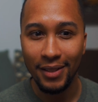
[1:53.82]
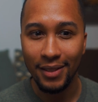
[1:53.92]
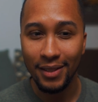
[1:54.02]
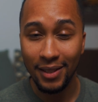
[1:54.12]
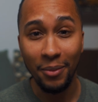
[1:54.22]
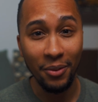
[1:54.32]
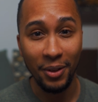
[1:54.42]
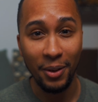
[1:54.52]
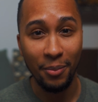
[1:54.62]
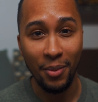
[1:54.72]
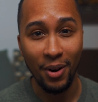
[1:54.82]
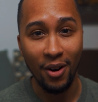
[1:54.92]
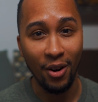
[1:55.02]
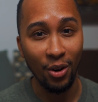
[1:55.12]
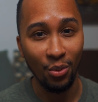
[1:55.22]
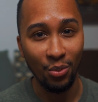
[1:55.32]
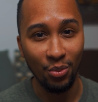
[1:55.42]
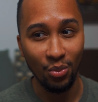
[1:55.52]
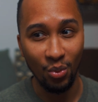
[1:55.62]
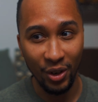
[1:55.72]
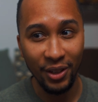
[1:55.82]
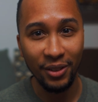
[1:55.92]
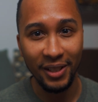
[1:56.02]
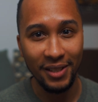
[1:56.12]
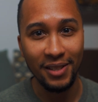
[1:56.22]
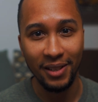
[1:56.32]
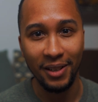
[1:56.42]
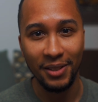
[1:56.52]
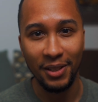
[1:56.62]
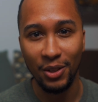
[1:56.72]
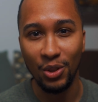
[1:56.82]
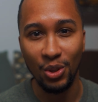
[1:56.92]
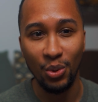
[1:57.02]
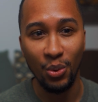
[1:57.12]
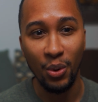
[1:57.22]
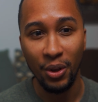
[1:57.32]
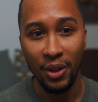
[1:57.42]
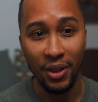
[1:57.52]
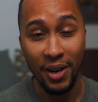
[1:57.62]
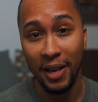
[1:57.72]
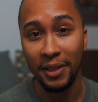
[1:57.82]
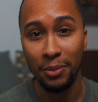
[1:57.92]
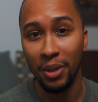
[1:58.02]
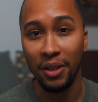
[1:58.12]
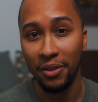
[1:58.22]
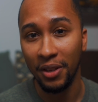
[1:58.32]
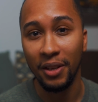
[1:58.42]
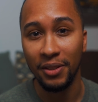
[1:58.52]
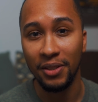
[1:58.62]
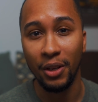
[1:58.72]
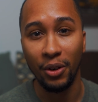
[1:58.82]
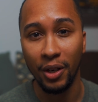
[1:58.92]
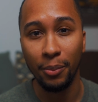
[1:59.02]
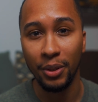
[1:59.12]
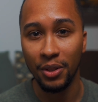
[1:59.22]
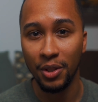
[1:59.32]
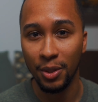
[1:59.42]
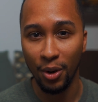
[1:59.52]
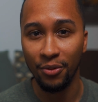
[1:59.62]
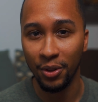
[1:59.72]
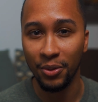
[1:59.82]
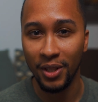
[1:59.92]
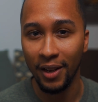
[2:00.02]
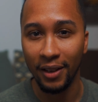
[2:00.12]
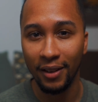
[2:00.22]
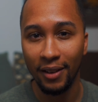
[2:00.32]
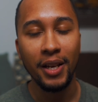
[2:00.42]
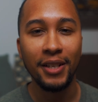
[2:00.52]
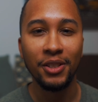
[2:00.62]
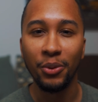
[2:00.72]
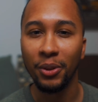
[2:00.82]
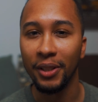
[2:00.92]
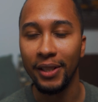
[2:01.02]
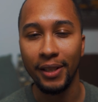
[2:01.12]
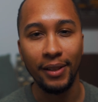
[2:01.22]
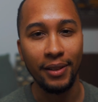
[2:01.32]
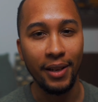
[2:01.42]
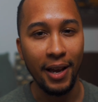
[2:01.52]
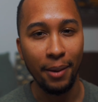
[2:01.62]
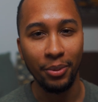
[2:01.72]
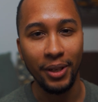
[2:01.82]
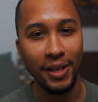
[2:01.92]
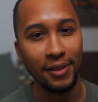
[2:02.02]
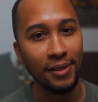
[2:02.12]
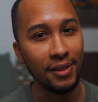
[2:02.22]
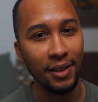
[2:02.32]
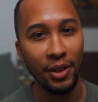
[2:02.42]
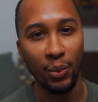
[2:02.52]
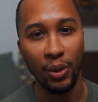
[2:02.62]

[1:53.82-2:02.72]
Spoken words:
some of them are real insights into the next big things that are coming to smartphone tech. And I totally get it that Apple has this thing